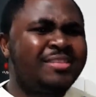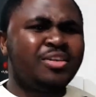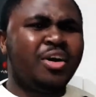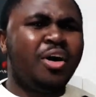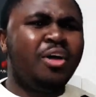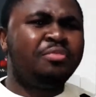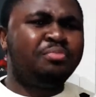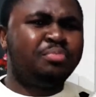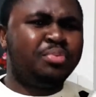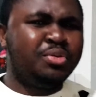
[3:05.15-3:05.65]

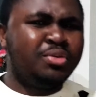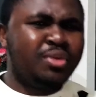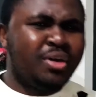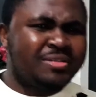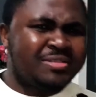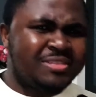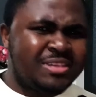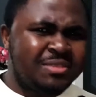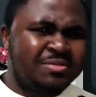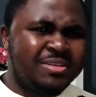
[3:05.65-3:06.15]
of
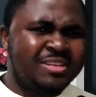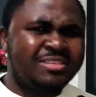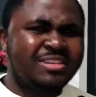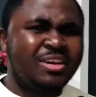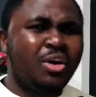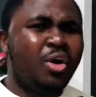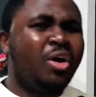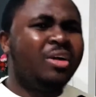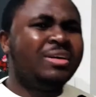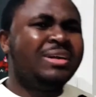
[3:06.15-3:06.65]
productivity
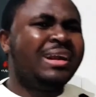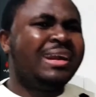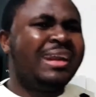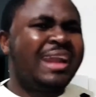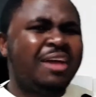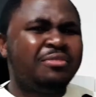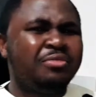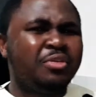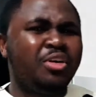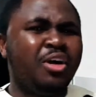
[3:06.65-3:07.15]
or the
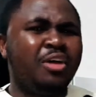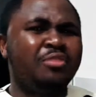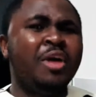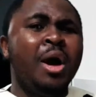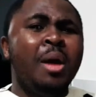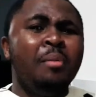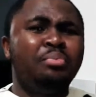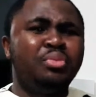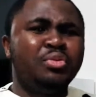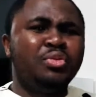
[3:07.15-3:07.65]
level
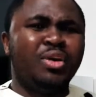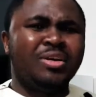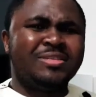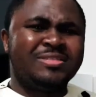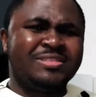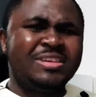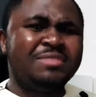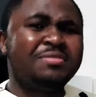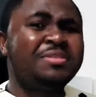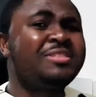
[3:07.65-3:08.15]
of
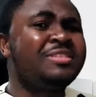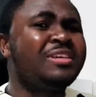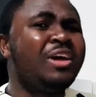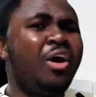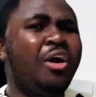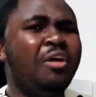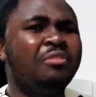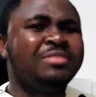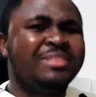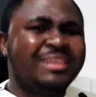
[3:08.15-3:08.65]
productivity
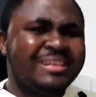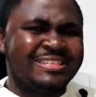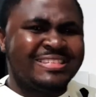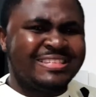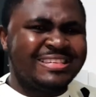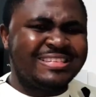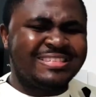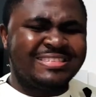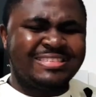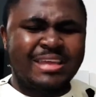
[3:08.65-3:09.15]
of the
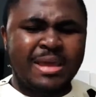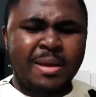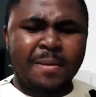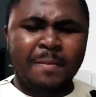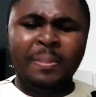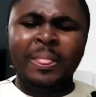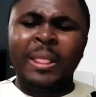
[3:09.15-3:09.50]
system.